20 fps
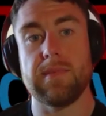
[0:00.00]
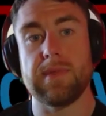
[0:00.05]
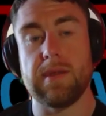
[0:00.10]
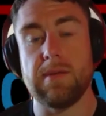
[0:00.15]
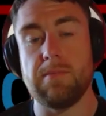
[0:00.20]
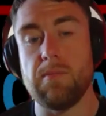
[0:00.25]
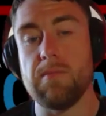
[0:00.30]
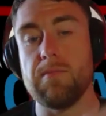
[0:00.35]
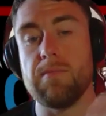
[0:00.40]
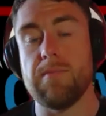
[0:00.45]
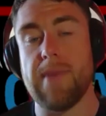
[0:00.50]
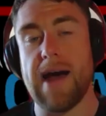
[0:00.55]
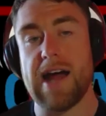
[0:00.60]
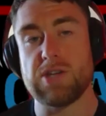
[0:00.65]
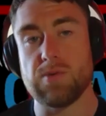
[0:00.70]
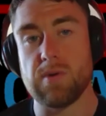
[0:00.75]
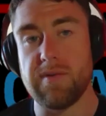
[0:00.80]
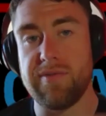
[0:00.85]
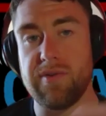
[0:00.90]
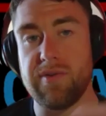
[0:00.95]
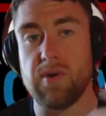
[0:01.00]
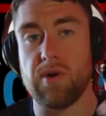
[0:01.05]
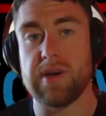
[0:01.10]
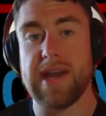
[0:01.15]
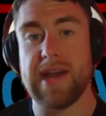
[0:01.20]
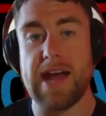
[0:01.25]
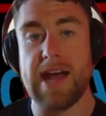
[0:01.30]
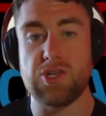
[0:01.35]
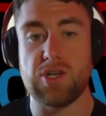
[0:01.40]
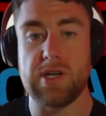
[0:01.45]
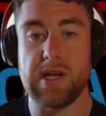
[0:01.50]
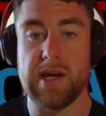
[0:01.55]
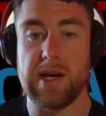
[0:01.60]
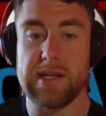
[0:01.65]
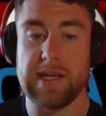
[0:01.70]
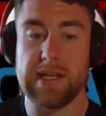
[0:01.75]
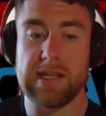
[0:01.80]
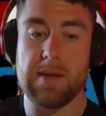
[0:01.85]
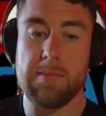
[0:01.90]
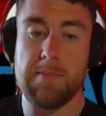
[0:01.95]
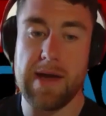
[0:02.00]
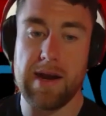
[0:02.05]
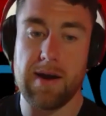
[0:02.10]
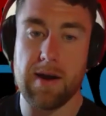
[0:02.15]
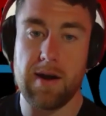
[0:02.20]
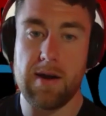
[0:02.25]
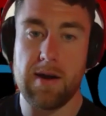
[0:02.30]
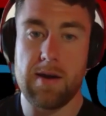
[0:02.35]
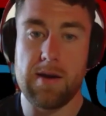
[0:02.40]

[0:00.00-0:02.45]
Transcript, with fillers: the match will flow naturally, I think, the better.